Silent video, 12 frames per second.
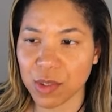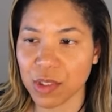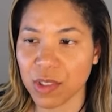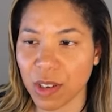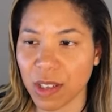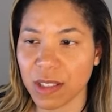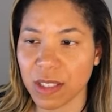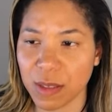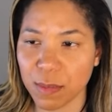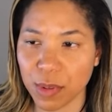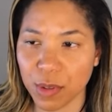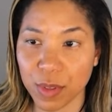to target the
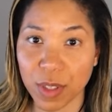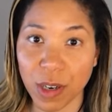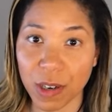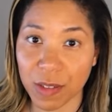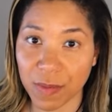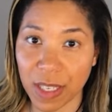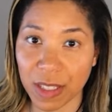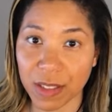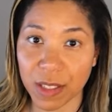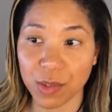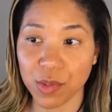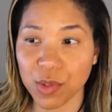input when ARIA invalid
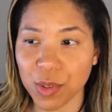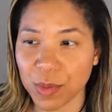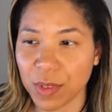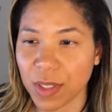equals true.